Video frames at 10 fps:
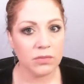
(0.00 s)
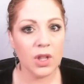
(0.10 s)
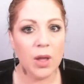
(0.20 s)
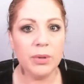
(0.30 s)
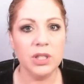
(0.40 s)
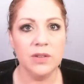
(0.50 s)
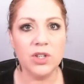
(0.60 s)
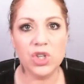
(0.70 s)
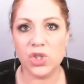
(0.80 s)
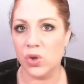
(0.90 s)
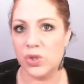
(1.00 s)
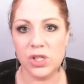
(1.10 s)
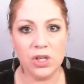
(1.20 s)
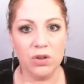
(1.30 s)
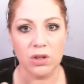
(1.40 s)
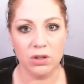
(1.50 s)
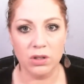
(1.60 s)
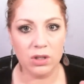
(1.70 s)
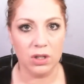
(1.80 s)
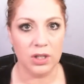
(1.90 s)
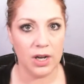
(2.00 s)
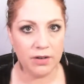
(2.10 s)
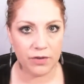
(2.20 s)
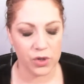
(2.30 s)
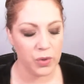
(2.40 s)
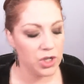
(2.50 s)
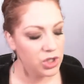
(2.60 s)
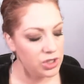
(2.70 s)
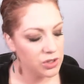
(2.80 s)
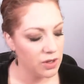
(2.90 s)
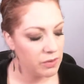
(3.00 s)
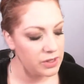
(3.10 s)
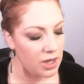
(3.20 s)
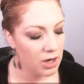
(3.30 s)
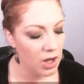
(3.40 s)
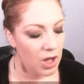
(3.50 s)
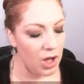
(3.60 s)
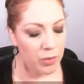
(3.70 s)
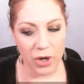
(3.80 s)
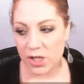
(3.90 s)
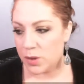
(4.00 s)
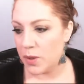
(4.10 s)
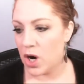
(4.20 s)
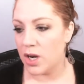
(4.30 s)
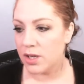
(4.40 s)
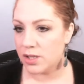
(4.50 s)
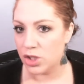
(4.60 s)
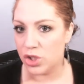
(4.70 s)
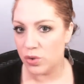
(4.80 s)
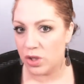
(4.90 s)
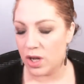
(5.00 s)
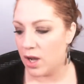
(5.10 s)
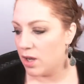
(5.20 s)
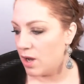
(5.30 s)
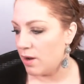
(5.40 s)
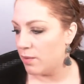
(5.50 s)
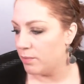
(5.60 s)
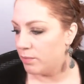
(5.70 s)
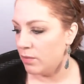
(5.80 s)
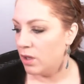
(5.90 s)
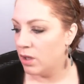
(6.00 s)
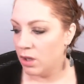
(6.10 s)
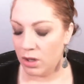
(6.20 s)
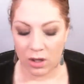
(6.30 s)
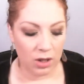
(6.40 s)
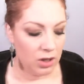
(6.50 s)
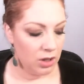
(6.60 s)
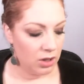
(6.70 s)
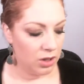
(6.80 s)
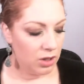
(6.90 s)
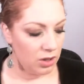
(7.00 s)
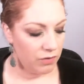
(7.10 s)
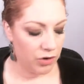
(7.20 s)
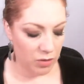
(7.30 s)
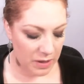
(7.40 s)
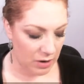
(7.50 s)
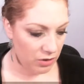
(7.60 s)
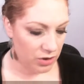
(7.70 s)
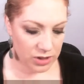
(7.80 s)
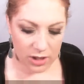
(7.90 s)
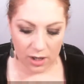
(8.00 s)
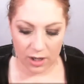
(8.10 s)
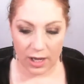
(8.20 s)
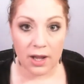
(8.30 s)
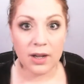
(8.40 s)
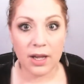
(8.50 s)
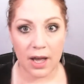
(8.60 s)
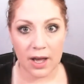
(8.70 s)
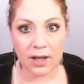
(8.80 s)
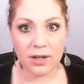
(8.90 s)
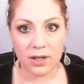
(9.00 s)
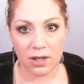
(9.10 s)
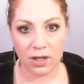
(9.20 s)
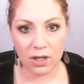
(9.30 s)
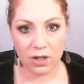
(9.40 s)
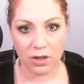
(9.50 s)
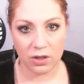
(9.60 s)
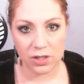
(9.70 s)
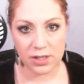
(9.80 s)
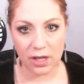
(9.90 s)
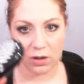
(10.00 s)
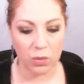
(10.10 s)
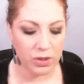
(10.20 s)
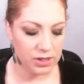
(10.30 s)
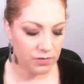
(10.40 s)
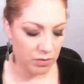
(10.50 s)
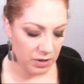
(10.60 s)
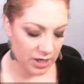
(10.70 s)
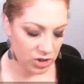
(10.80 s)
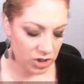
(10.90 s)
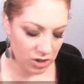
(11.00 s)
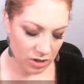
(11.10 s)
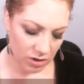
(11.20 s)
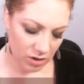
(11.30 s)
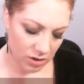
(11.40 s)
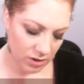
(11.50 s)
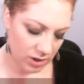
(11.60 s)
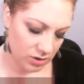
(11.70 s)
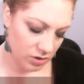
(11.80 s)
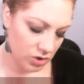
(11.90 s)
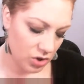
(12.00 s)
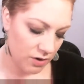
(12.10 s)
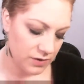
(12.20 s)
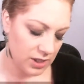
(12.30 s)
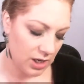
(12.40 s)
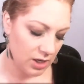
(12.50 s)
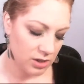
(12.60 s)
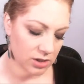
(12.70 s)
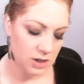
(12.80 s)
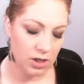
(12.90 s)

I believe it just goes in. You can look online for swatches. So that was that. Bronze products, the two that I, um, for the powders. Again, I had the Sailor ones from last year. These are Soft Sand.